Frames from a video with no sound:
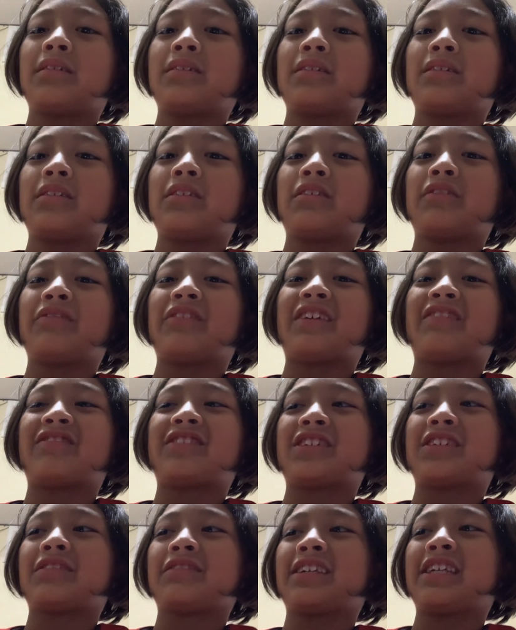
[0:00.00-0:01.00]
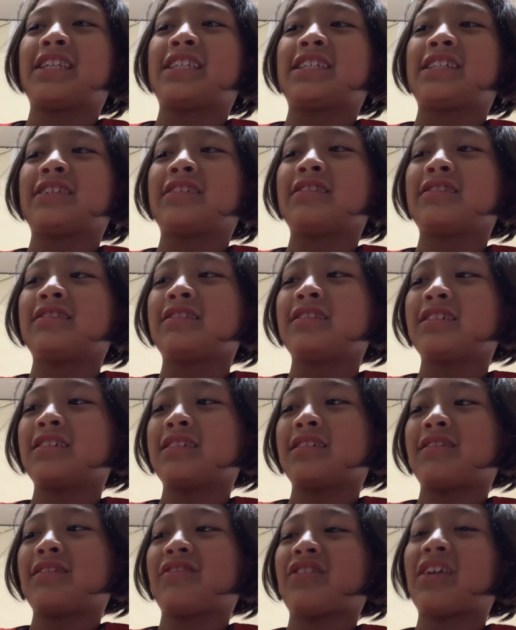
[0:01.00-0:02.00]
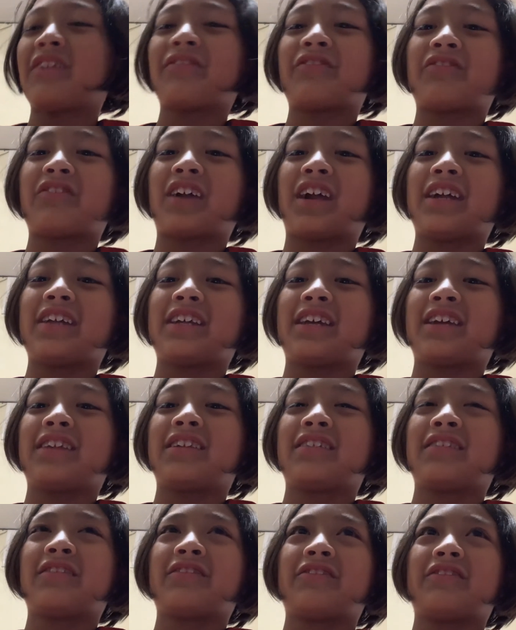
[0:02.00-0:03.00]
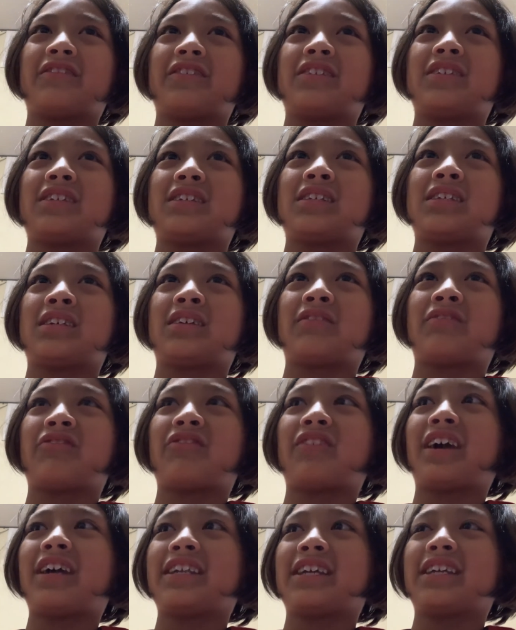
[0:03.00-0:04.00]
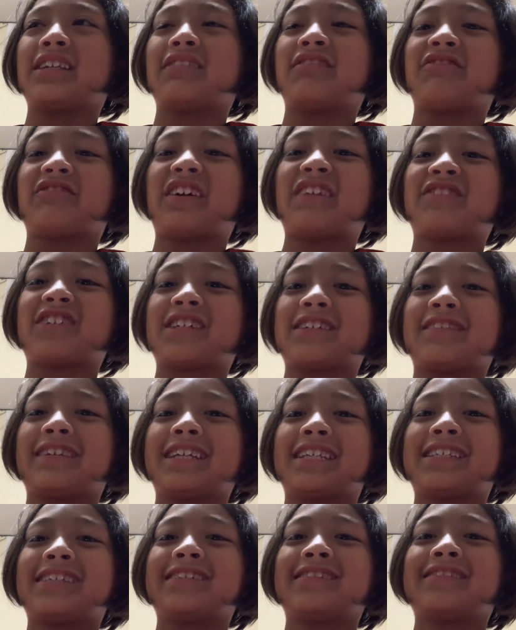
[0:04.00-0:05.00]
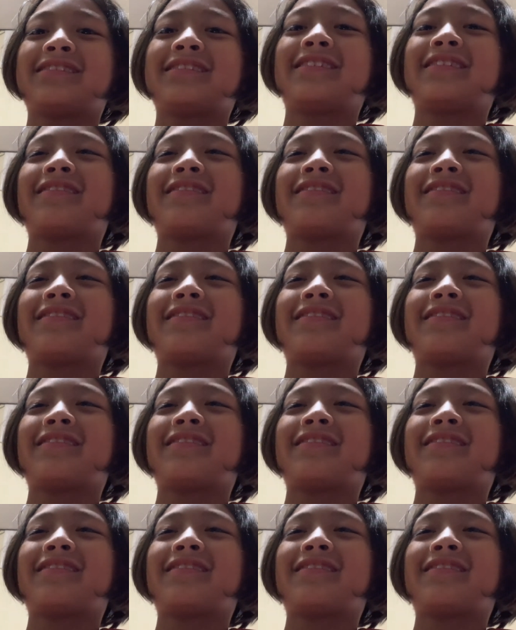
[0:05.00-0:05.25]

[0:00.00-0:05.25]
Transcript: November 22, from Friday no to Friday, November 22.